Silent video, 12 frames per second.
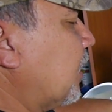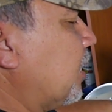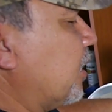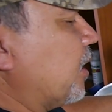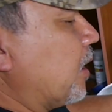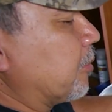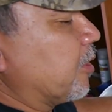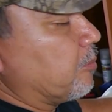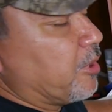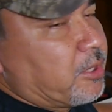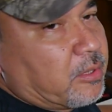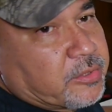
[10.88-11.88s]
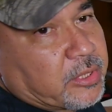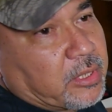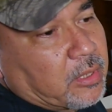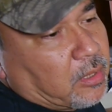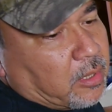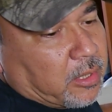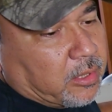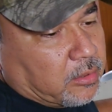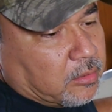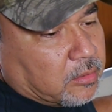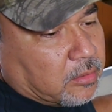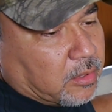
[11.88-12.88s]
that I'm going to be using
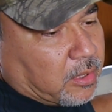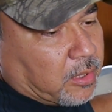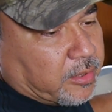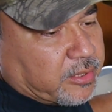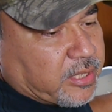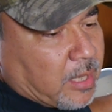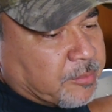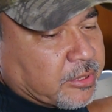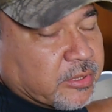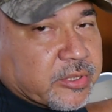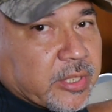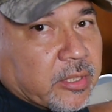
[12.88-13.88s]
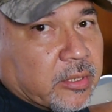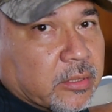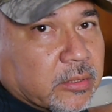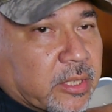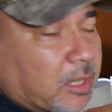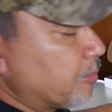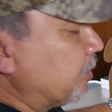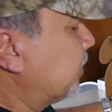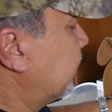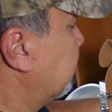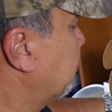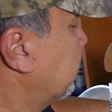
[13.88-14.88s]
on the Thompson Center
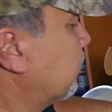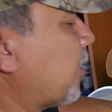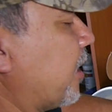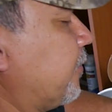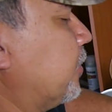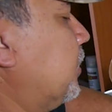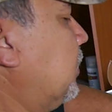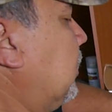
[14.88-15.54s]
Compass rifle.